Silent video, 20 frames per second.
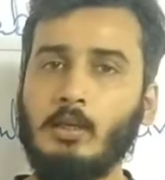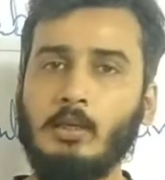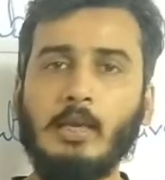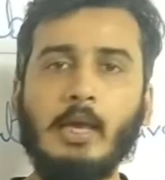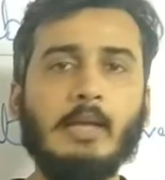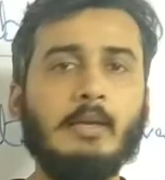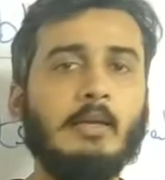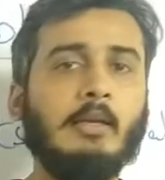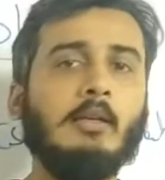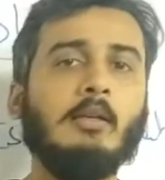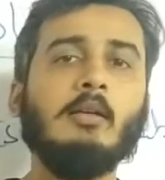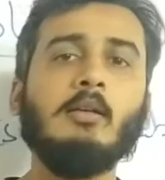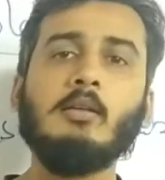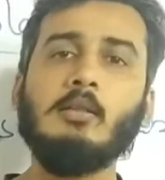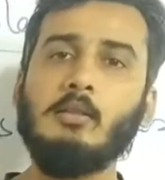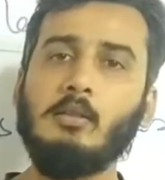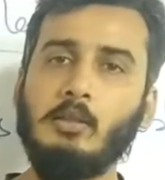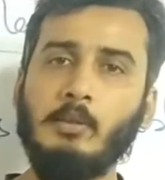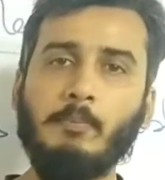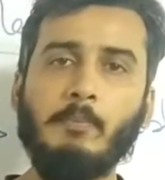getting
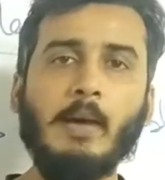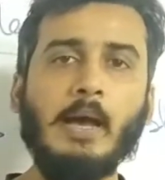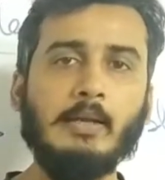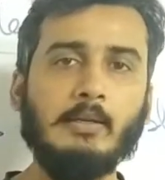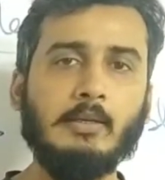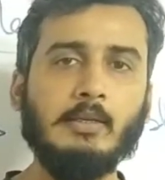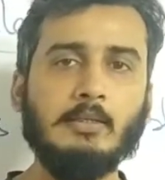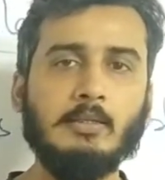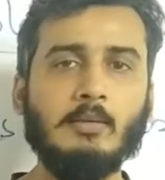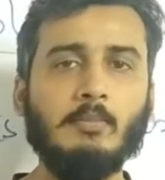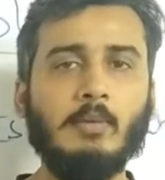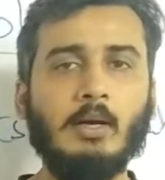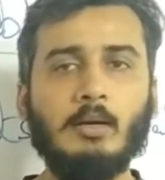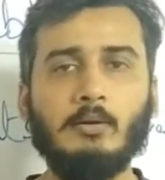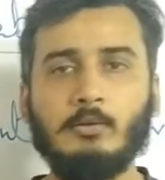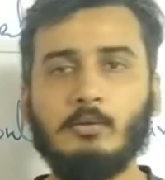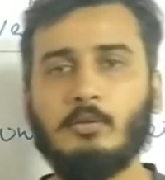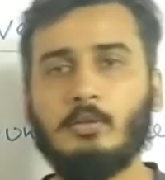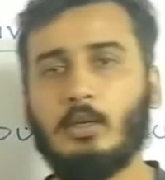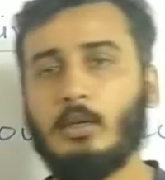the bad debts
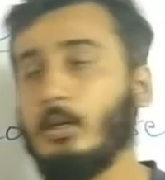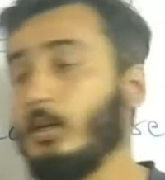amount.